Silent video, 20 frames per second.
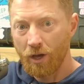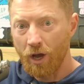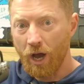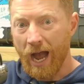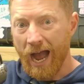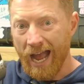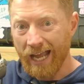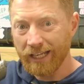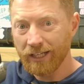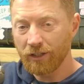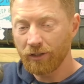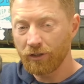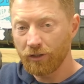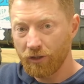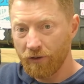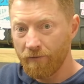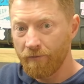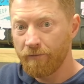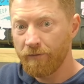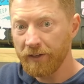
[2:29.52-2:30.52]
I can
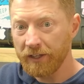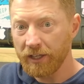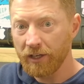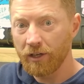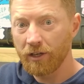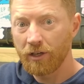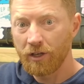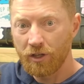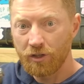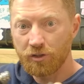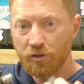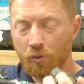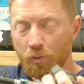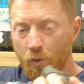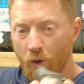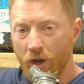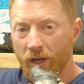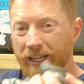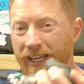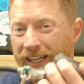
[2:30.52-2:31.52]
configure to
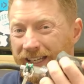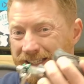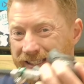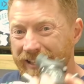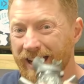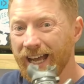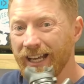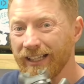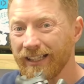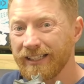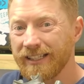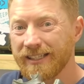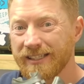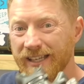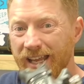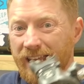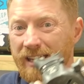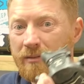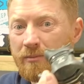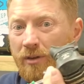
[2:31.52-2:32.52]
work exactly the
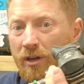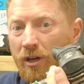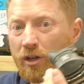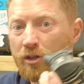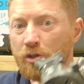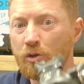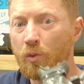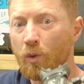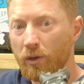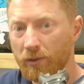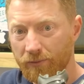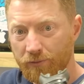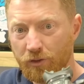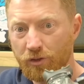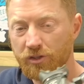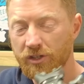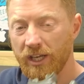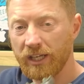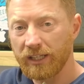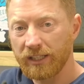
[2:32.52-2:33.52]
same as the one I've
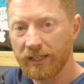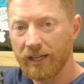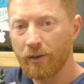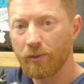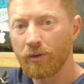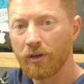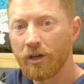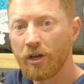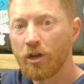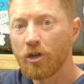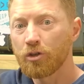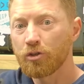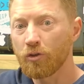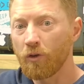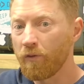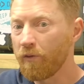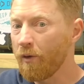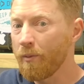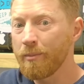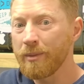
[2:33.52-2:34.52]
just taken out. So
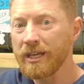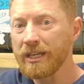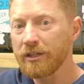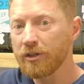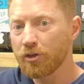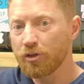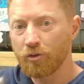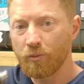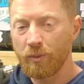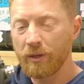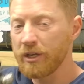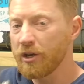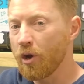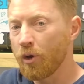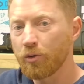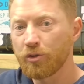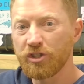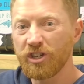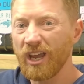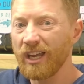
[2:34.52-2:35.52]
for me there should be
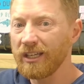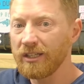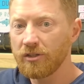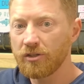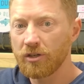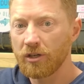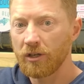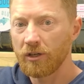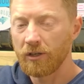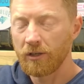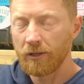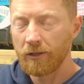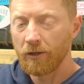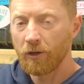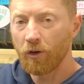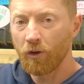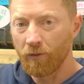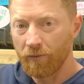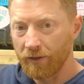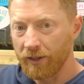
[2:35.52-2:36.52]
no change
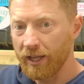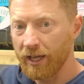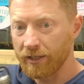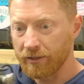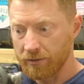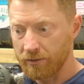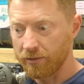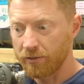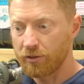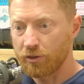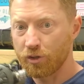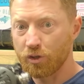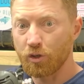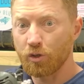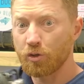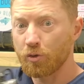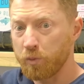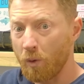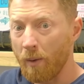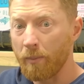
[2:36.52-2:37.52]
other than to
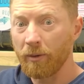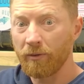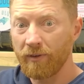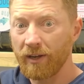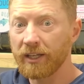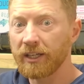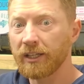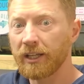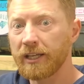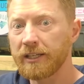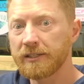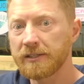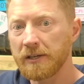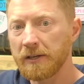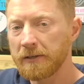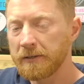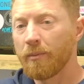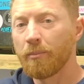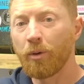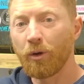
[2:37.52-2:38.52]
swap a regulator.
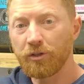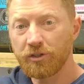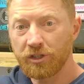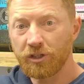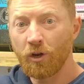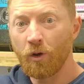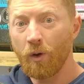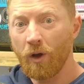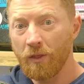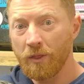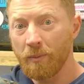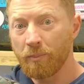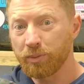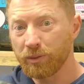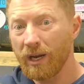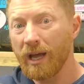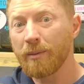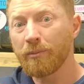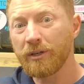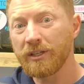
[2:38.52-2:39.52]
Point to note on the
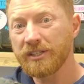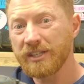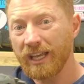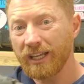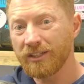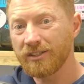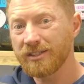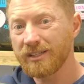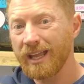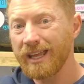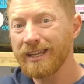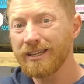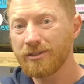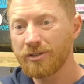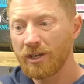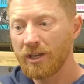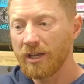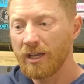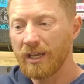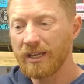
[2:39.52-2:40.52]
primary second stage
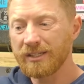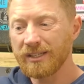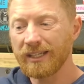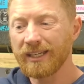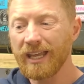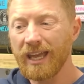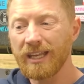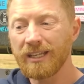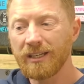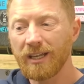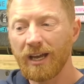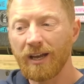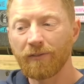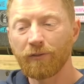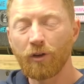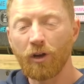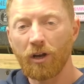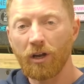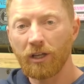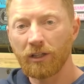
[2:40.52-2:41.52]
is, again, I've
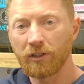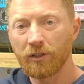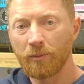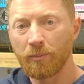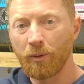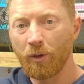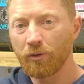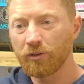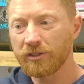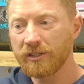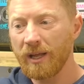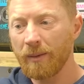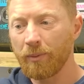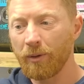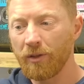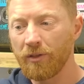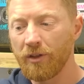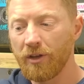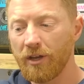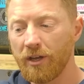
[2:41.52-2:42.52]
got a little bolt snap
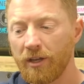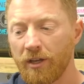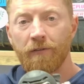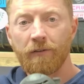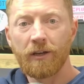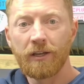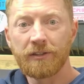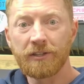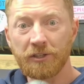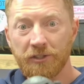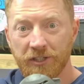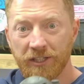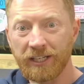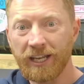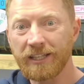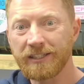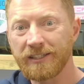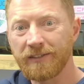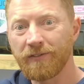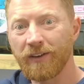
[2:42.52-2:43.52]
on there that's
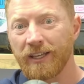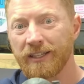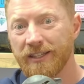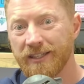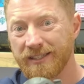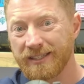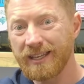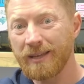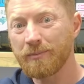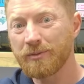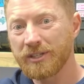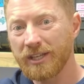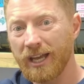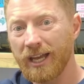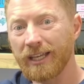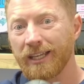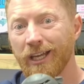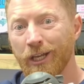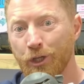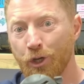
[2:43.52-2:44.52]
connected by the zip
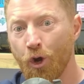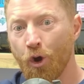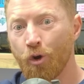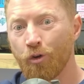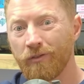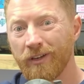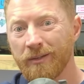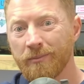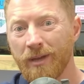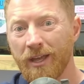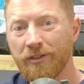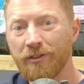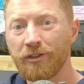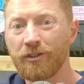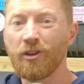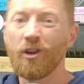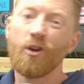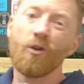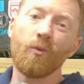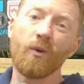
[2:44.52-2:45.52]
tie and O-ring
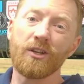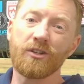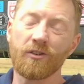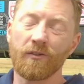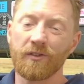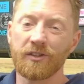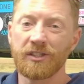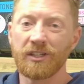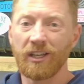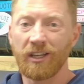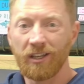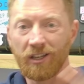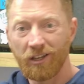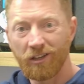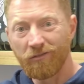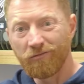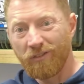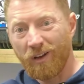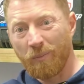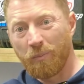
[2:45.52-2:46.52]
method, which obviously
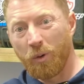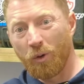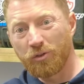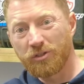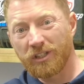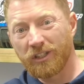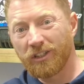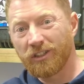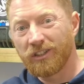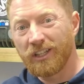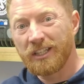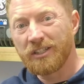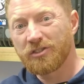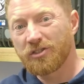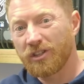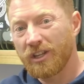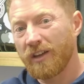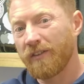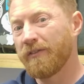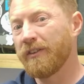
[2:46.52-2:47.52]
I'll post a little link
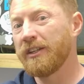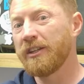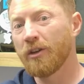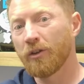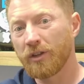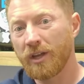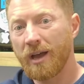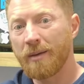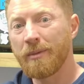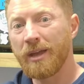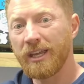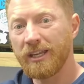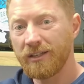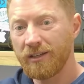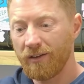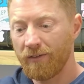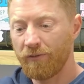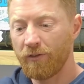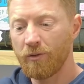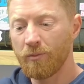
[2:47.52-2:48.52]
to that video that I made
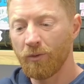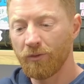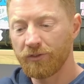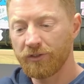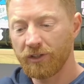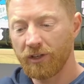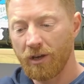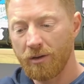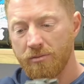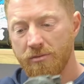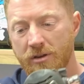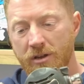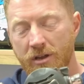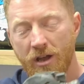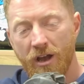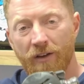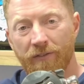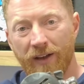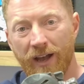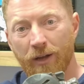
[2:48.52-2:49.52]
a few months ago
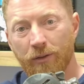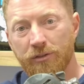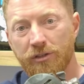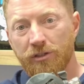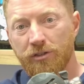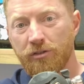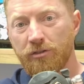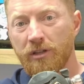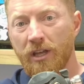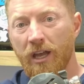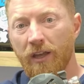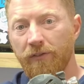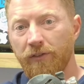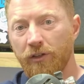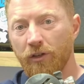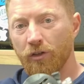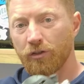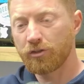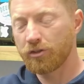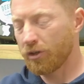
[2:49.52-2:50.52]
of how to do that if you're
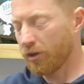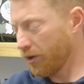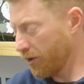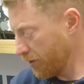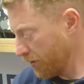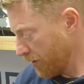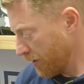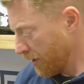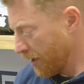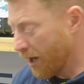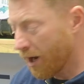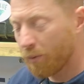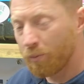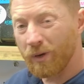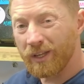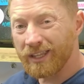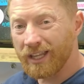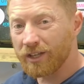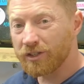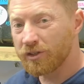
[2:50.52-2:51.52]
not sure. And
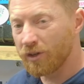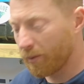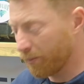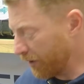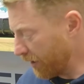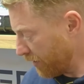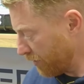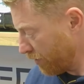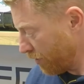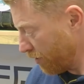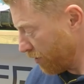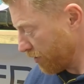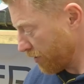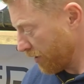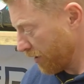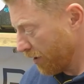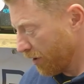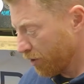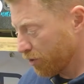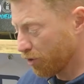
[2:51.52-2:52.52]
when that's not being used,
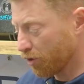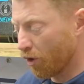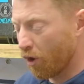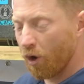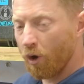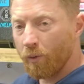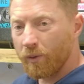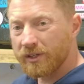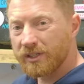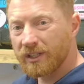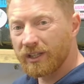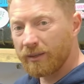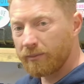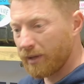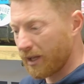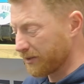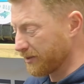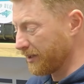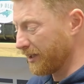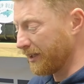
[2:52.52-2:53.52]
you should always clip
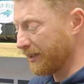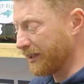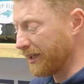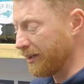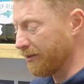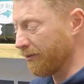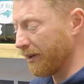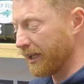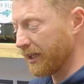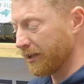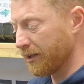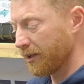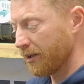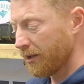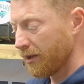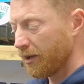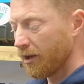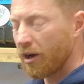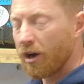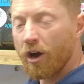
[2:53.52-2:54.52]
that to the D-ring
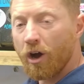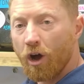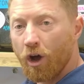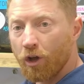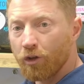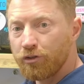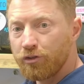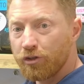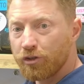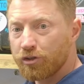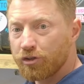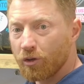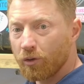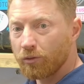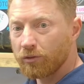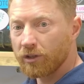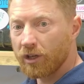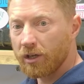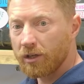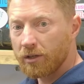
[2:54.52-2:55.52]
on your
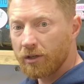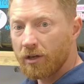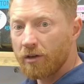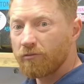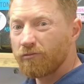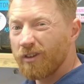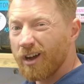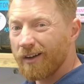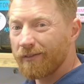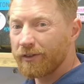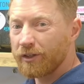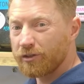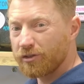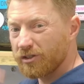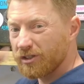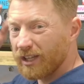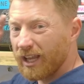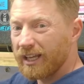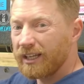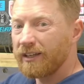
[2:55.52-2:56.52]
shoulder rather than
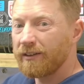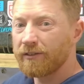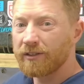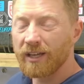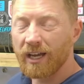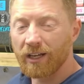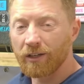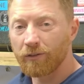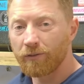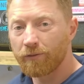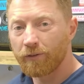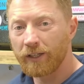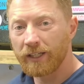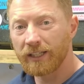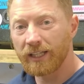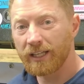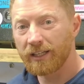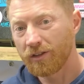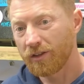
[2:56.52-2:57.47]
just letting it dangle freely.